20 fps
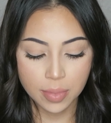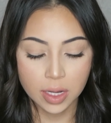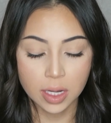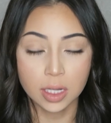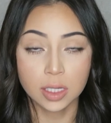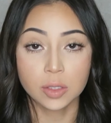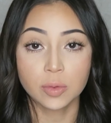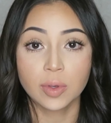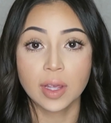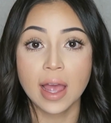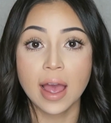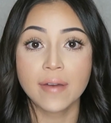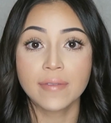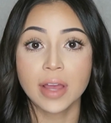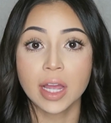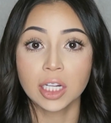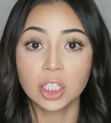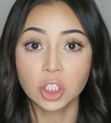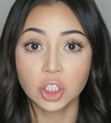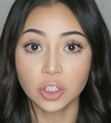because we have
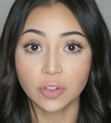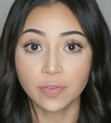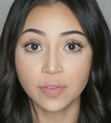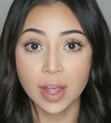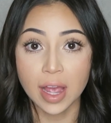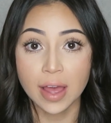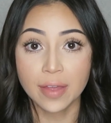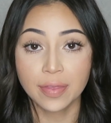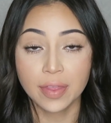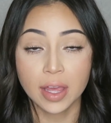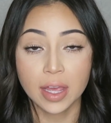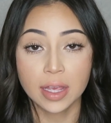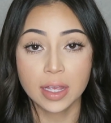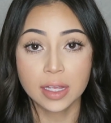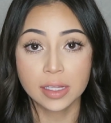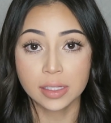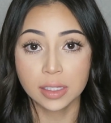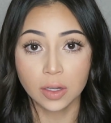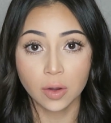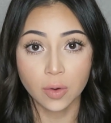extra fat that
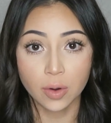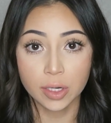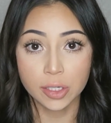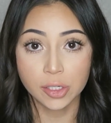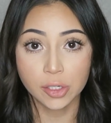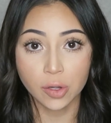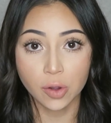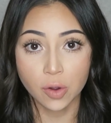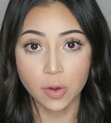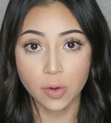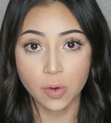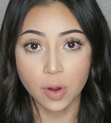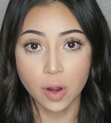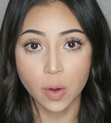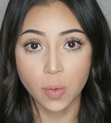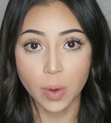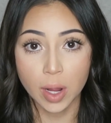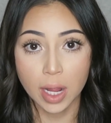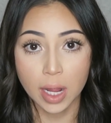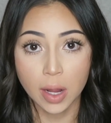isn't going to go
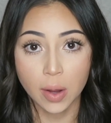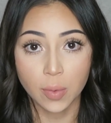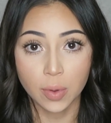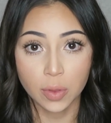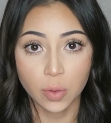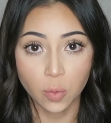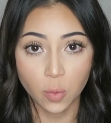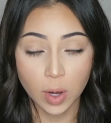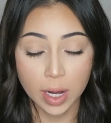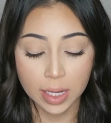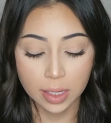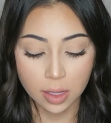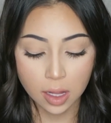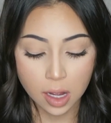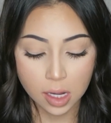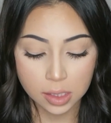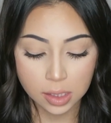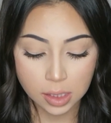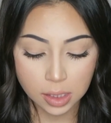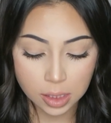away with weight
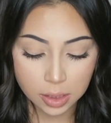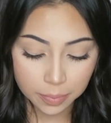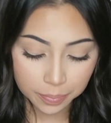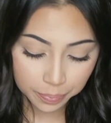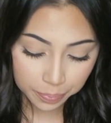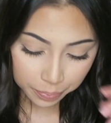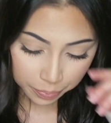loss.